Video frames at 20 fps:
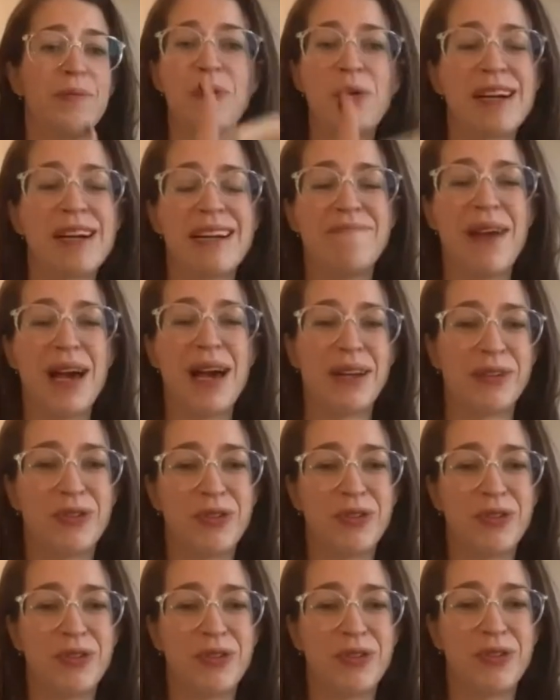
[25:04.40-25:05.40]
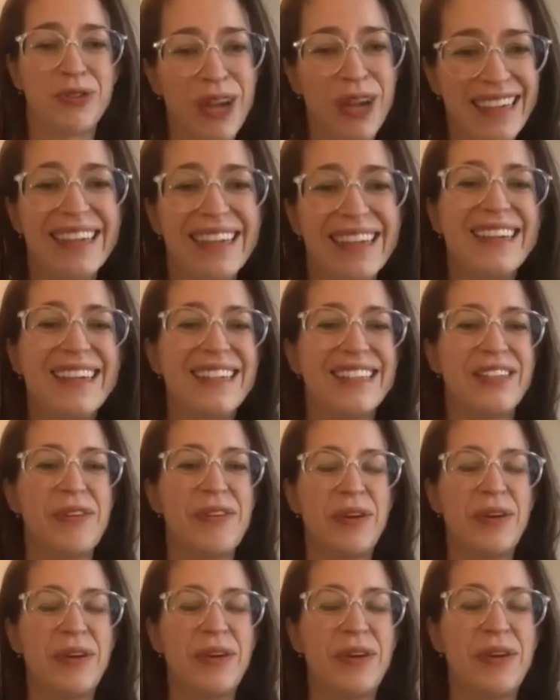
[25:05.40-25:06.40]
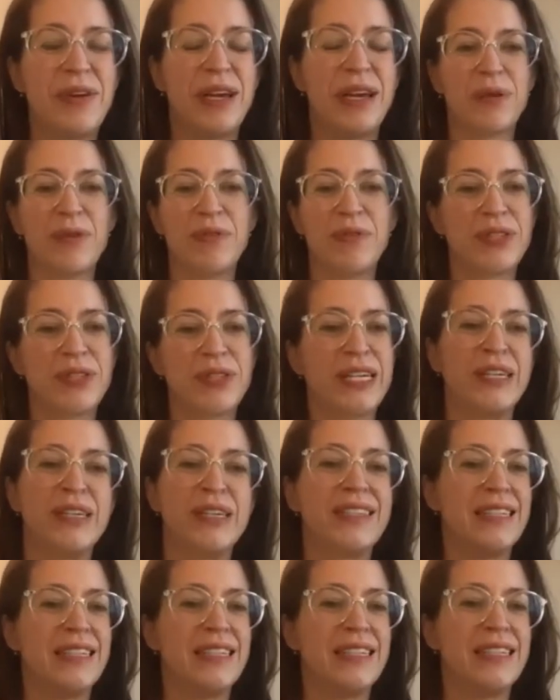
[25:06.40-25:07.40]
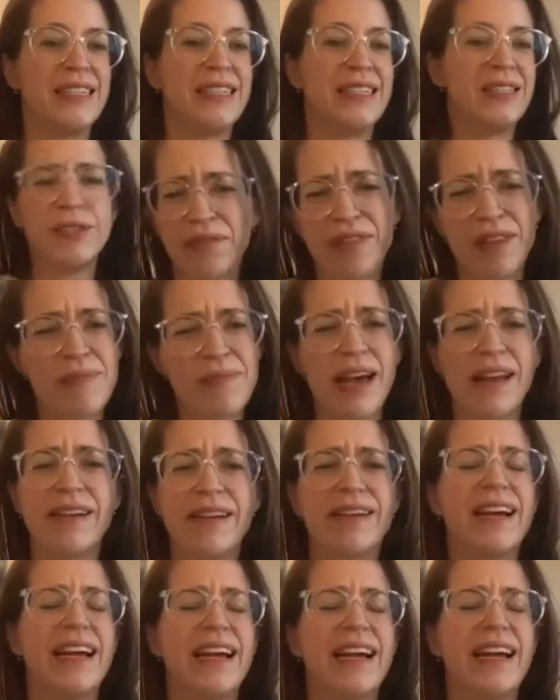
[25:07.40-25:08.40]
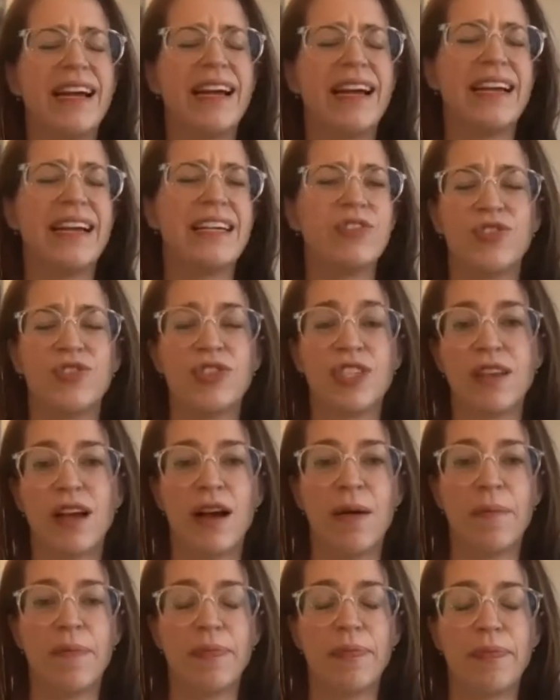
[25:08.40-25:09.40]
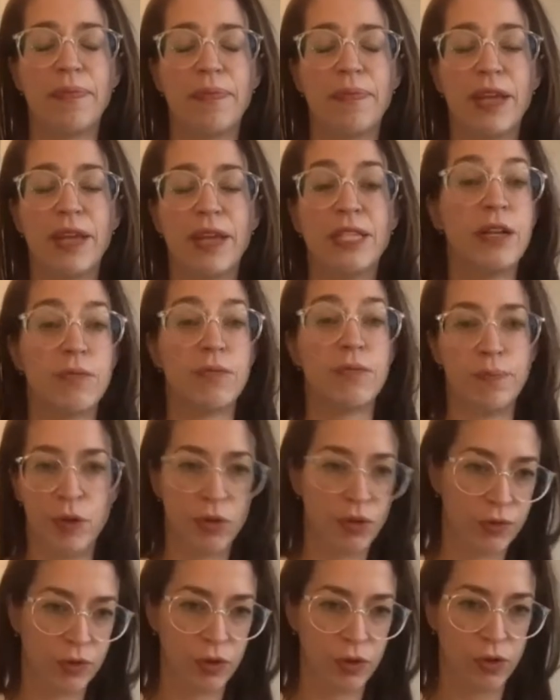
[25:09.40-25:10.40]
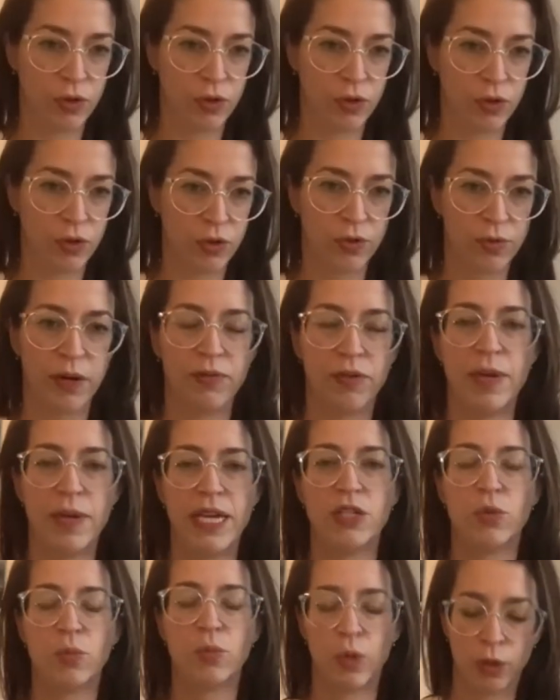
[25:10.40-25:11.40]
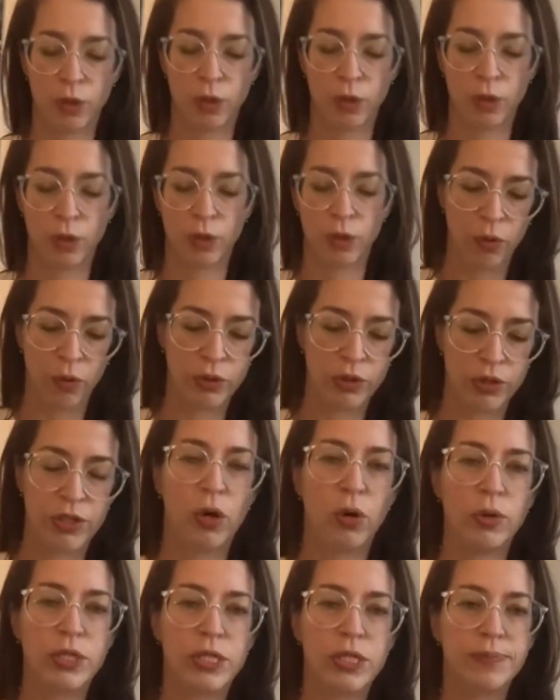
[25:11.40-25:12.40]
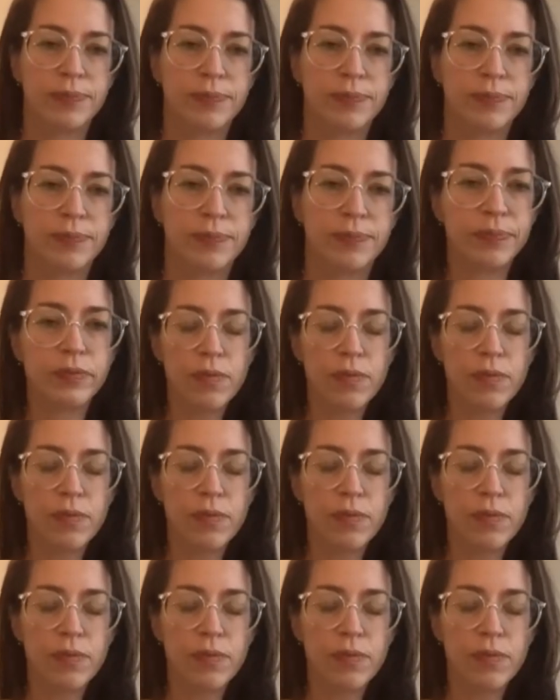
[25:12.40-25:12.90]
more and better training so you can improve your skills and serve them better. And it's just, it's been a beautiful career for me to work with older adults.